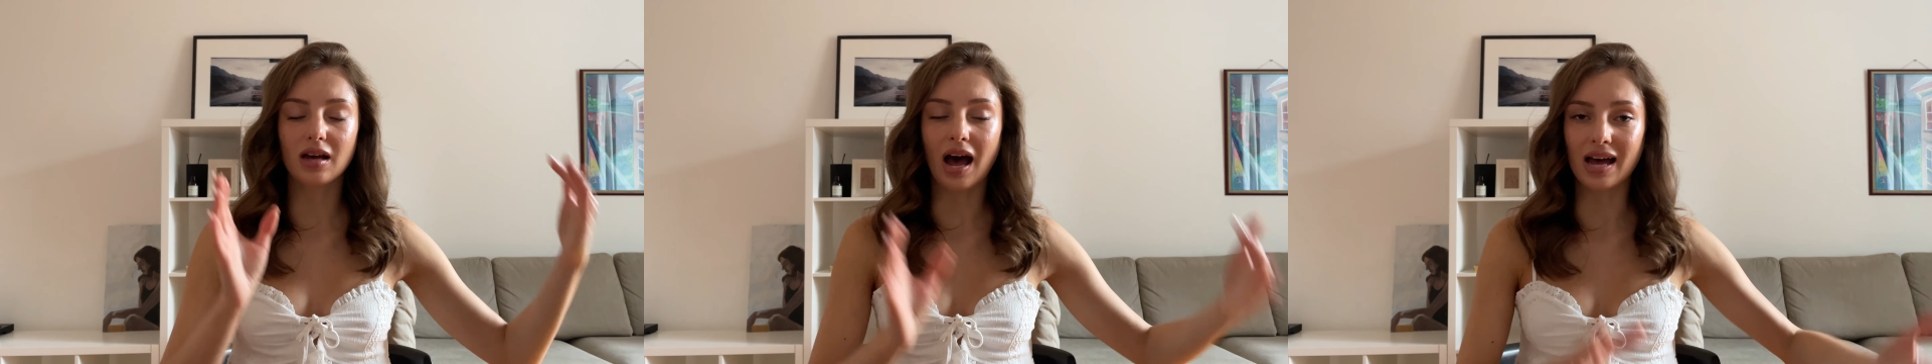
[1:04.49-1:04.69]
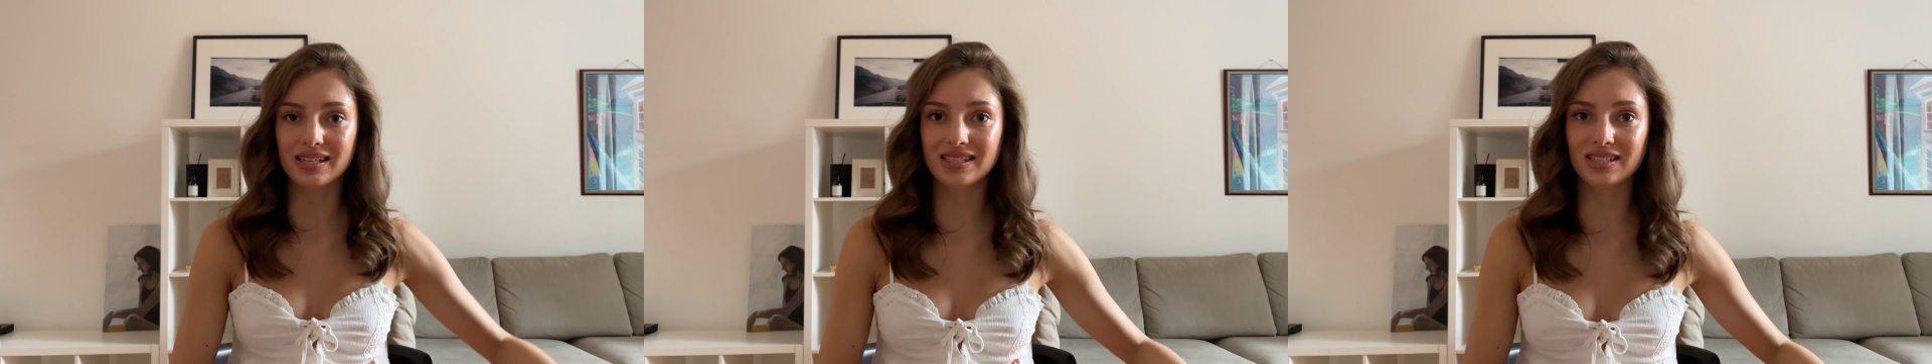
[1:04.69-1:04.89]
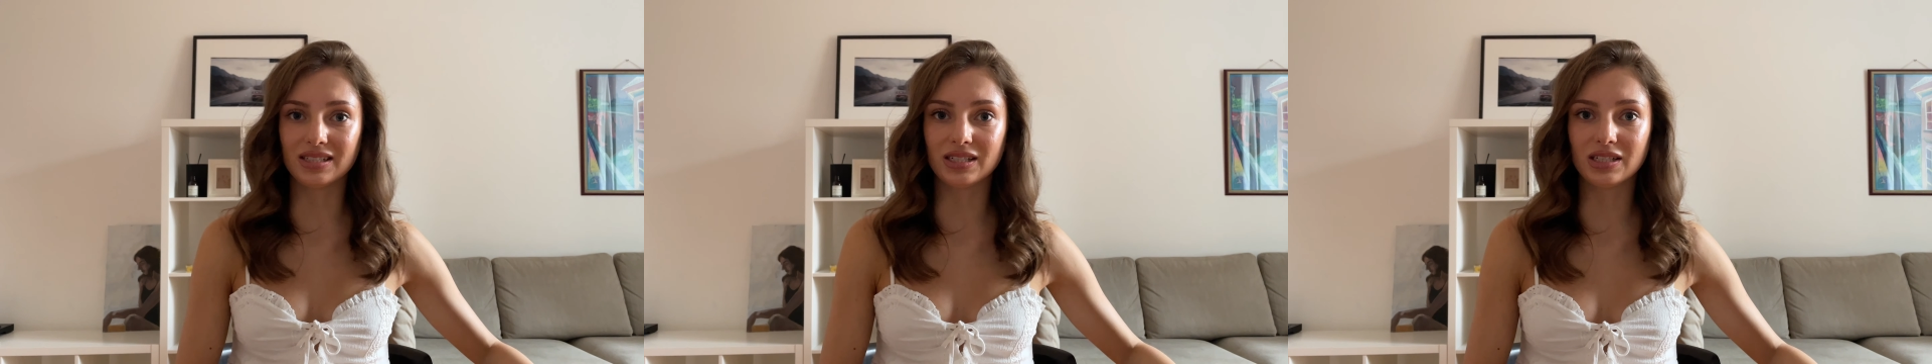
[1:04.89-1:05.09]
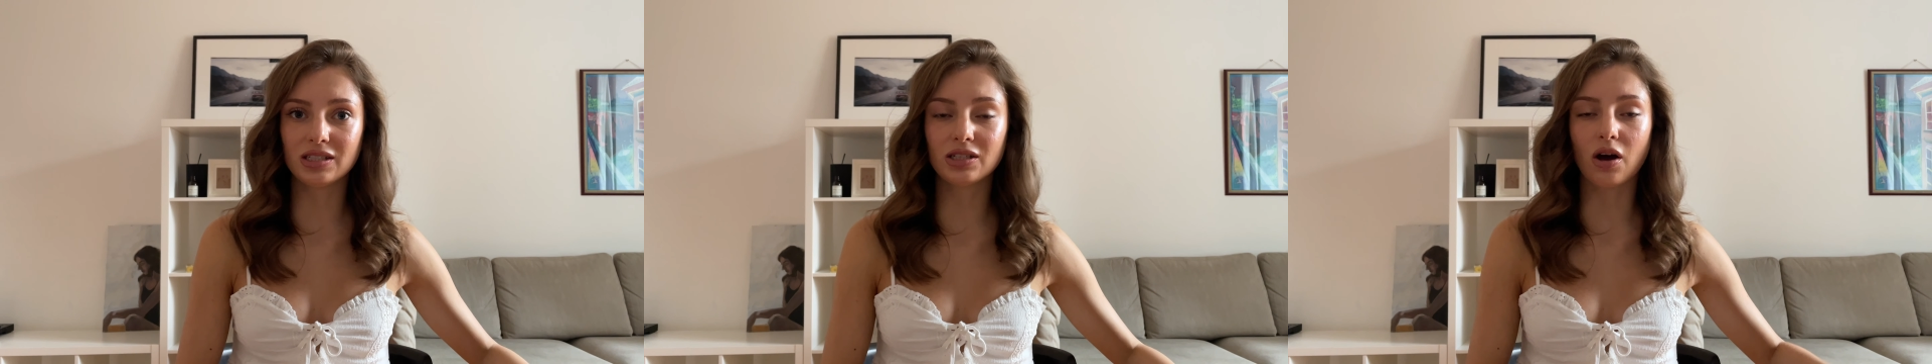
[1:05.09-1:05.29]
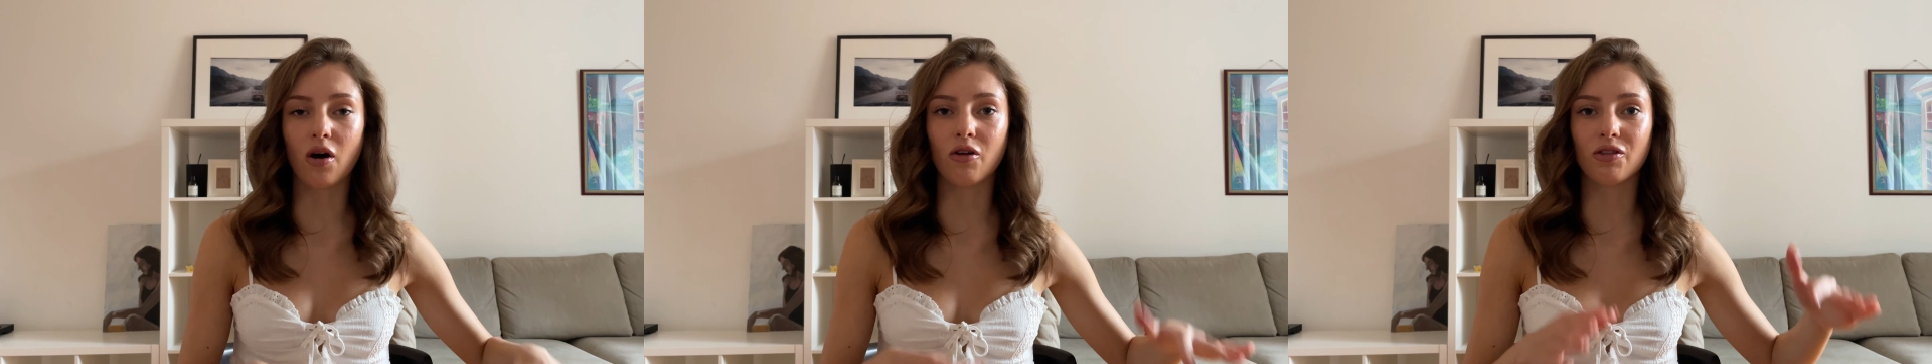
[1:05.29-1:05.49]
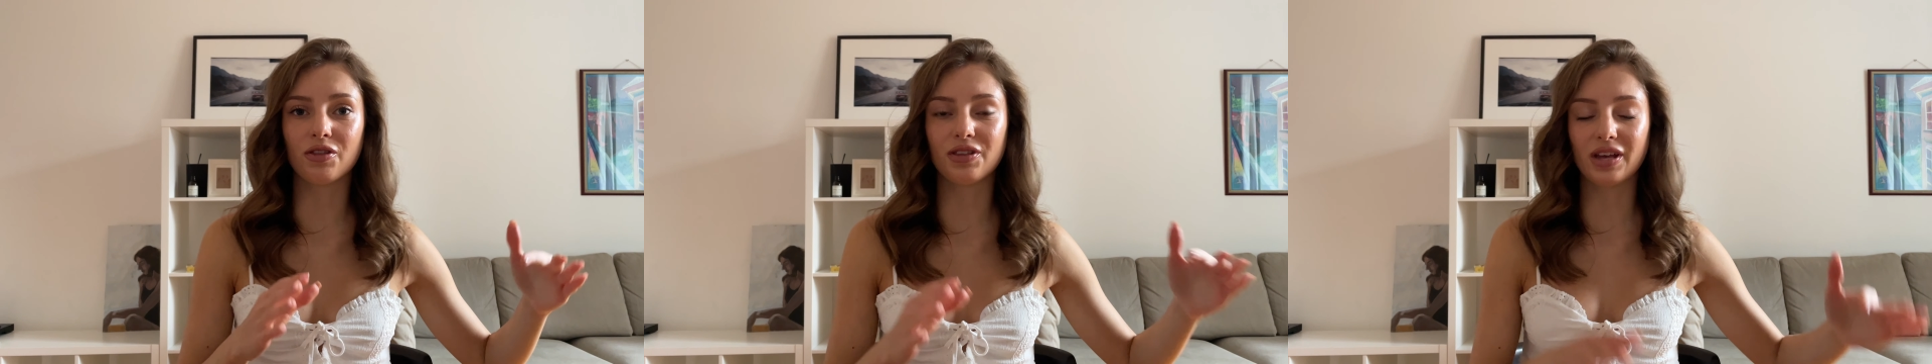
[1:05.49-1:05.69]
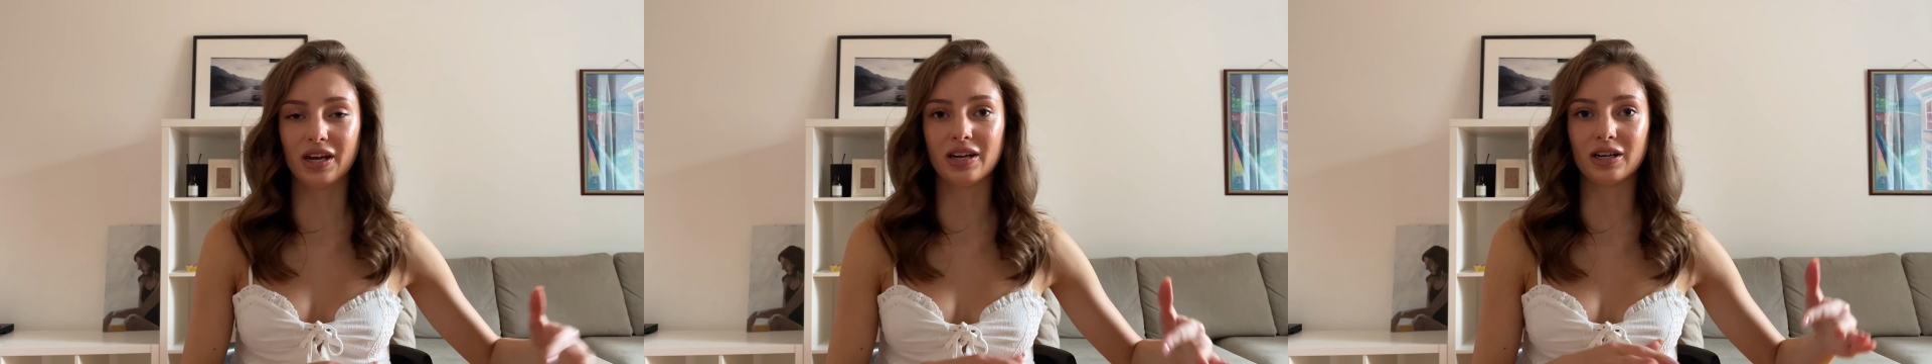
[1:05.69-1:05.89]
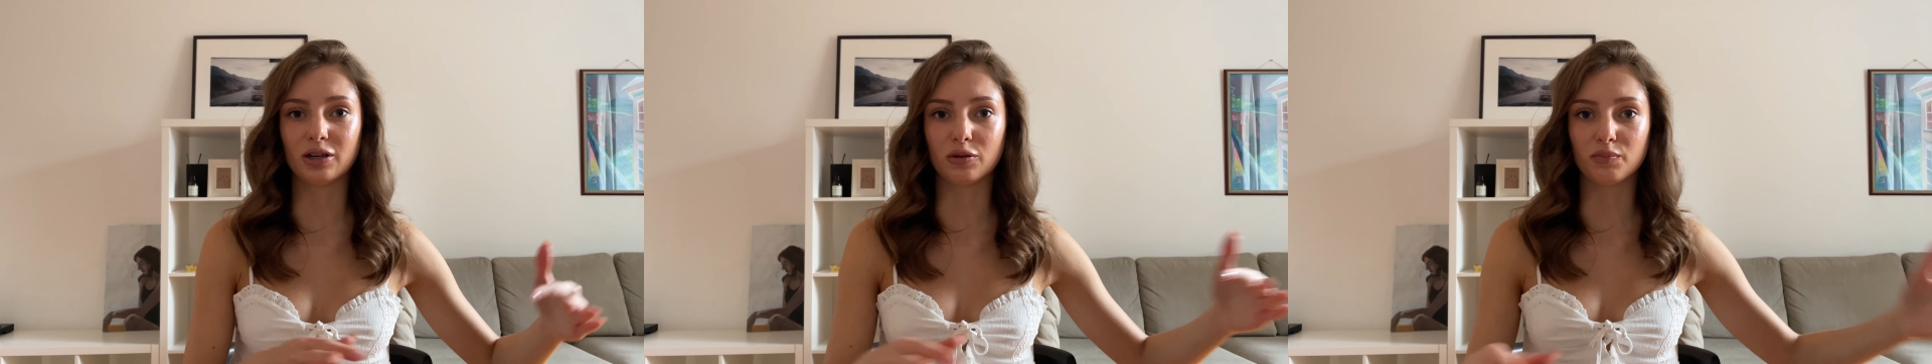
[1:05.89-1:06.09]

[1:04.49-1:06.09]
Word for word: sitting on their